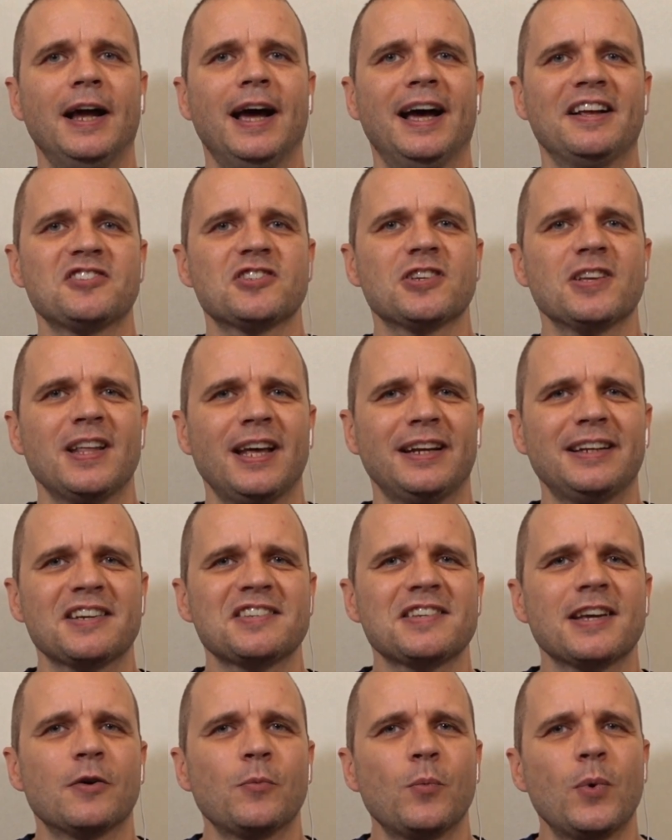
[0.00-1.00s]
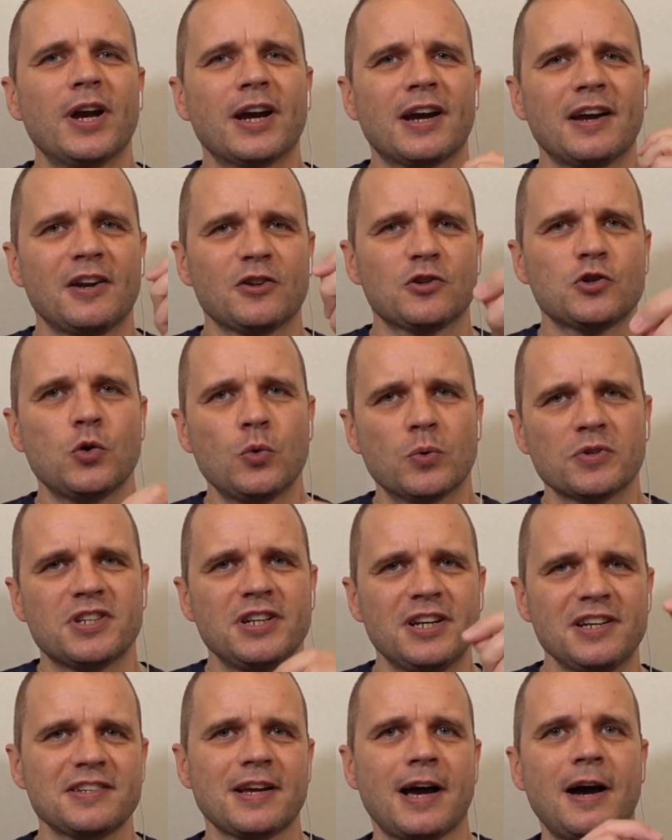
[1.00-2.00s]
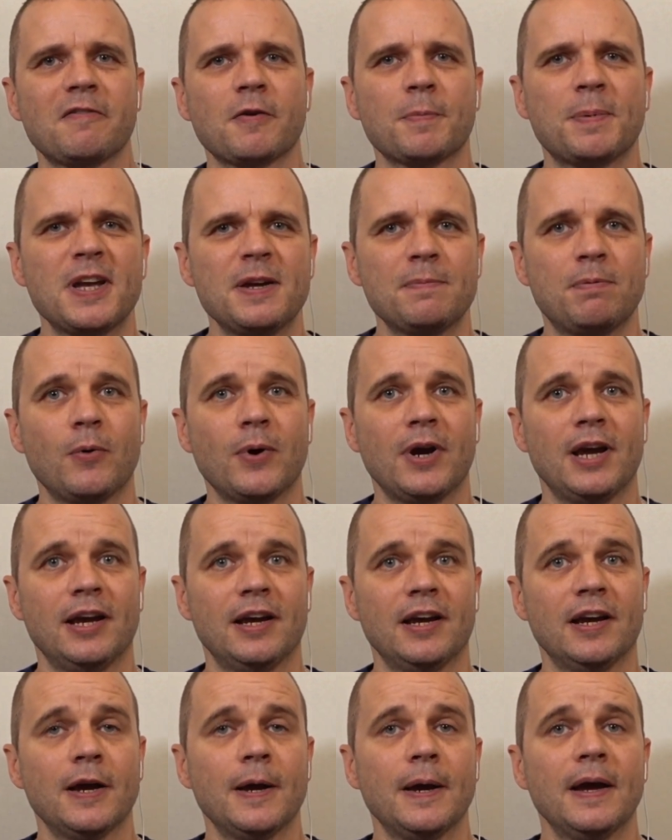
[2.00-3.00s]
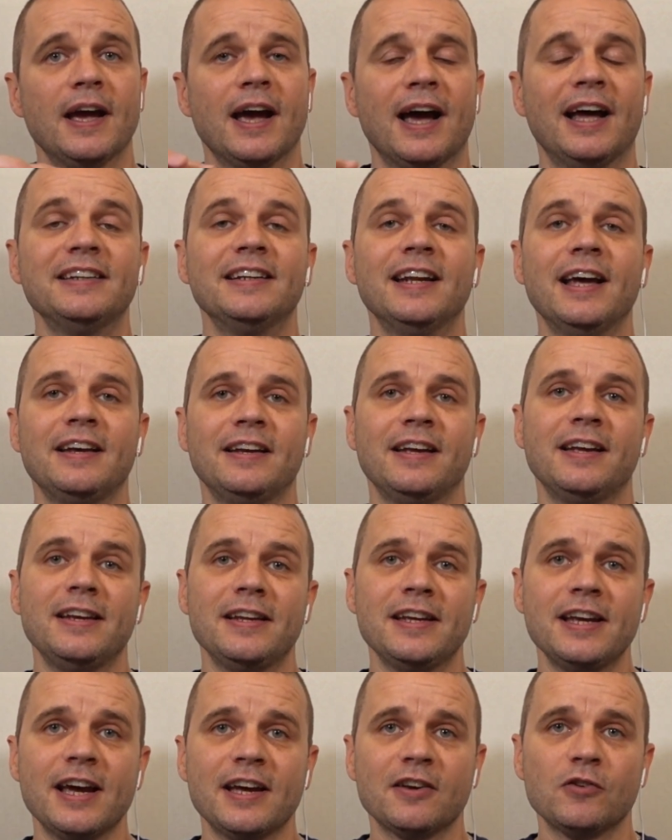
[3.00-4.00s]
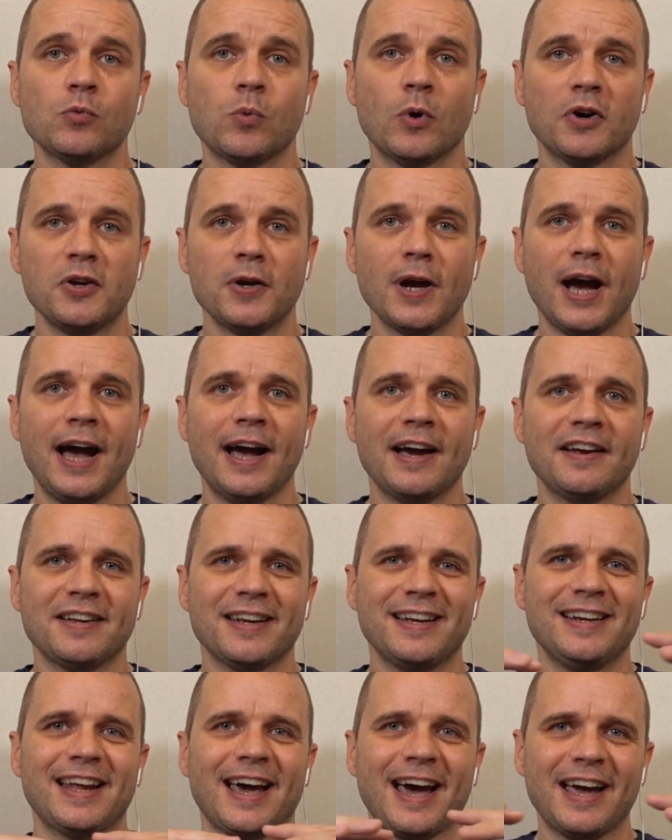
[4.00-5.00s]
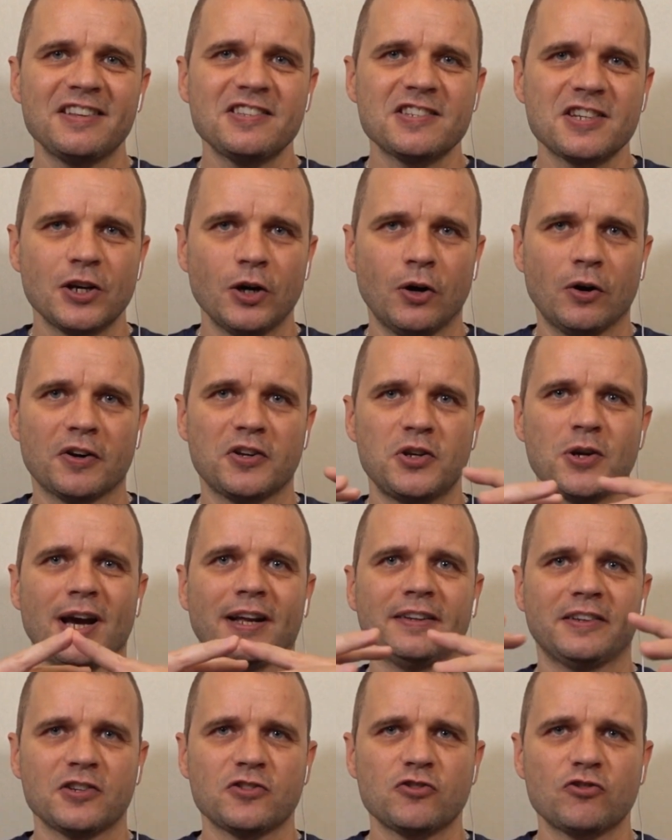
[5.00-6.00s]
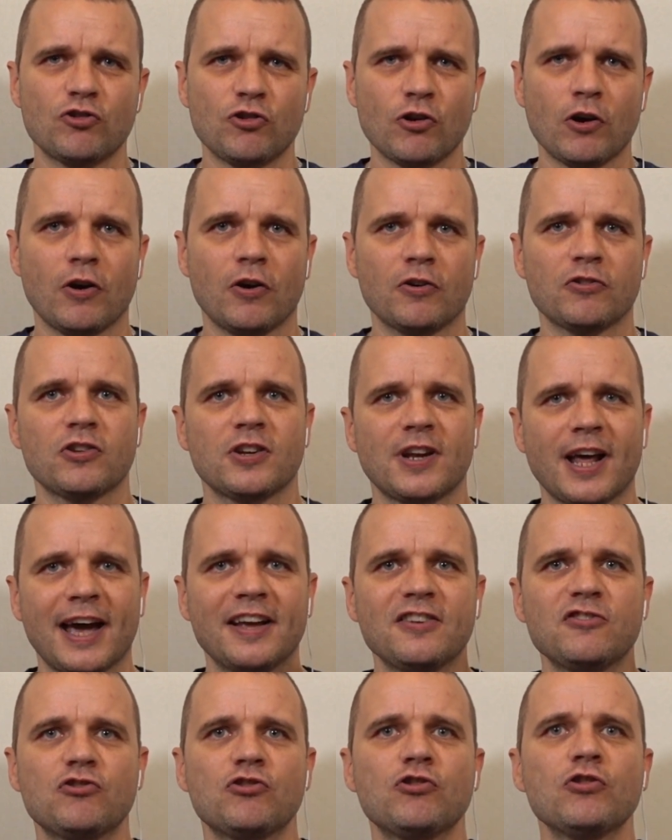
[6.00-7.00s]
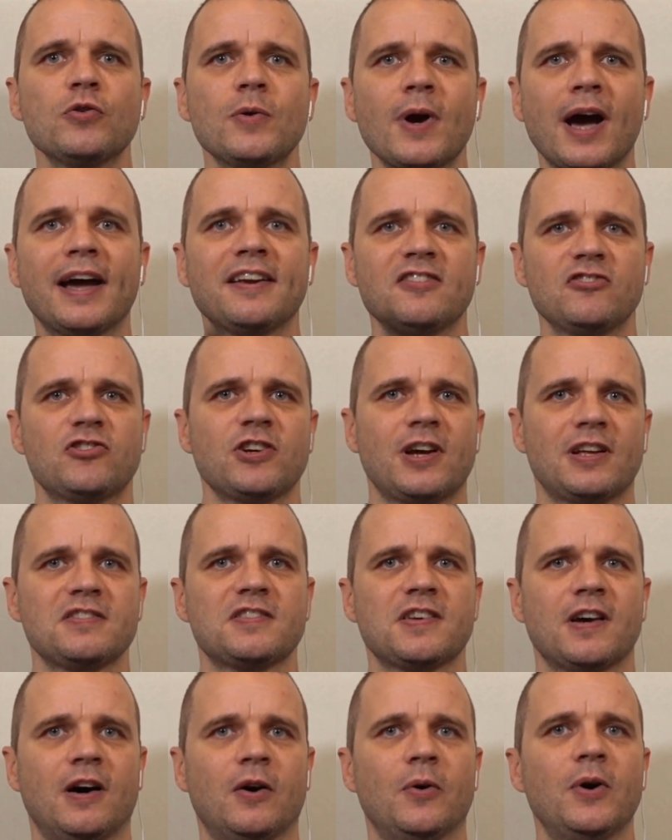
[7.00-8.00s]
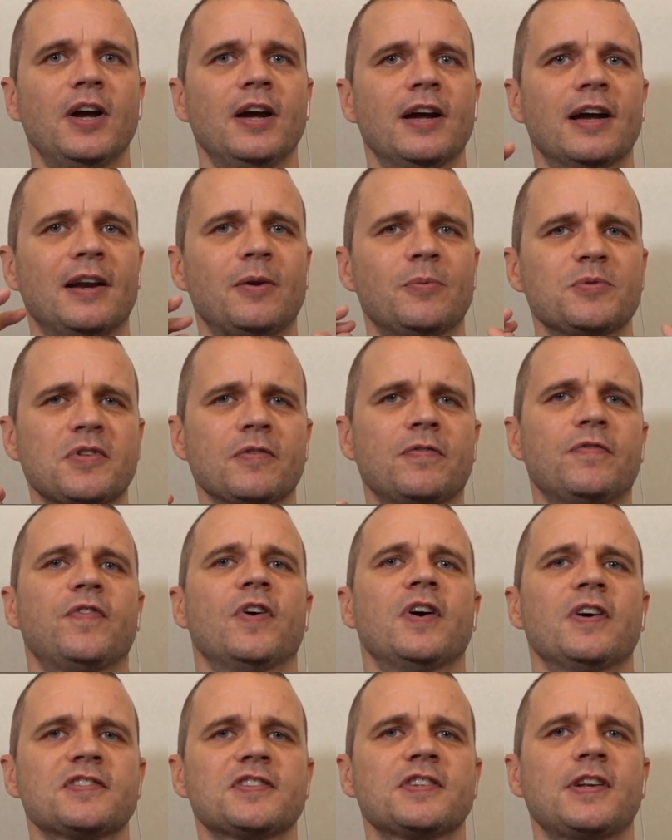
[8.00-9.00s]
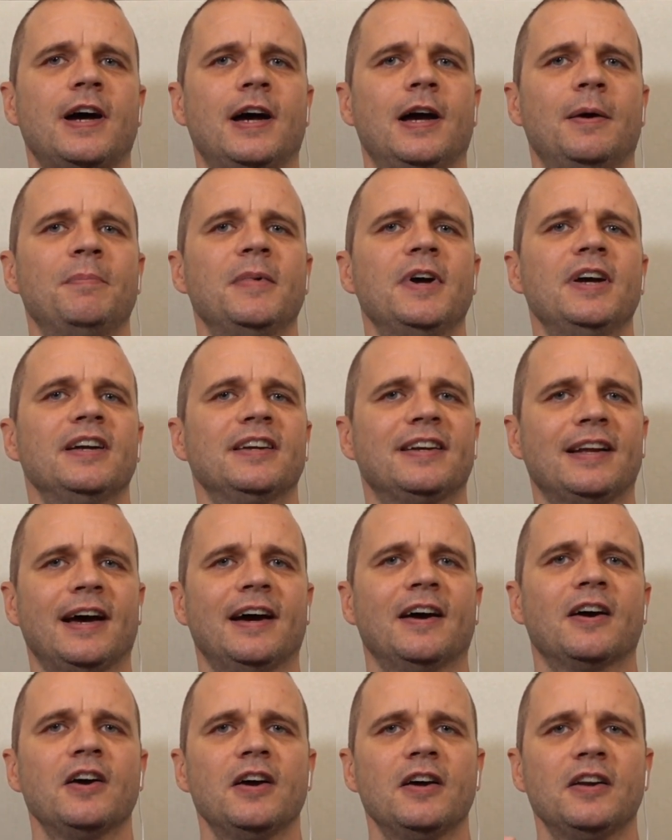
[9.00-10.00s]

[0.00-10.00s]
And so then they're saying, we're going to talk to these other people here. And then in the end, what you had in Antioch, you had this church that had Jew and Gentile. And it was the first time that